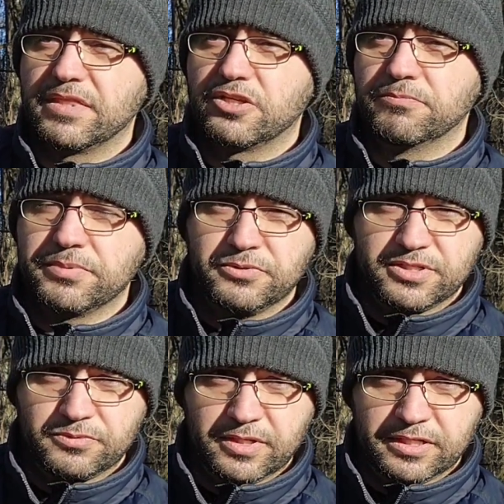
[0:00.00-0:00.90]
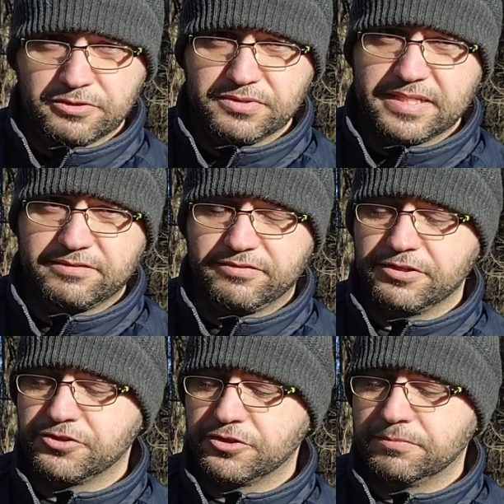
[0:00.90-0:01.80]
compose as well and use that
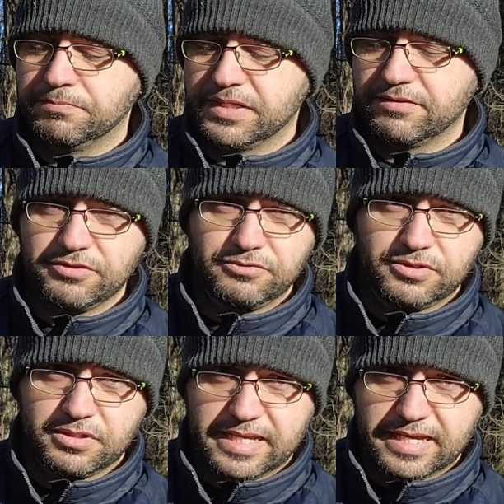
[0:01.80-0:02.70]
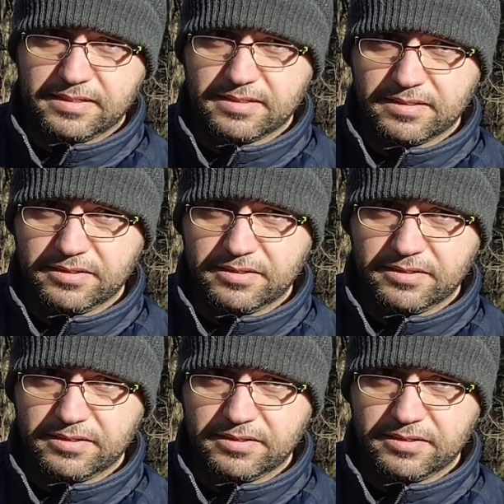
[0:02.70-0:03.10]
feature. But if you can't,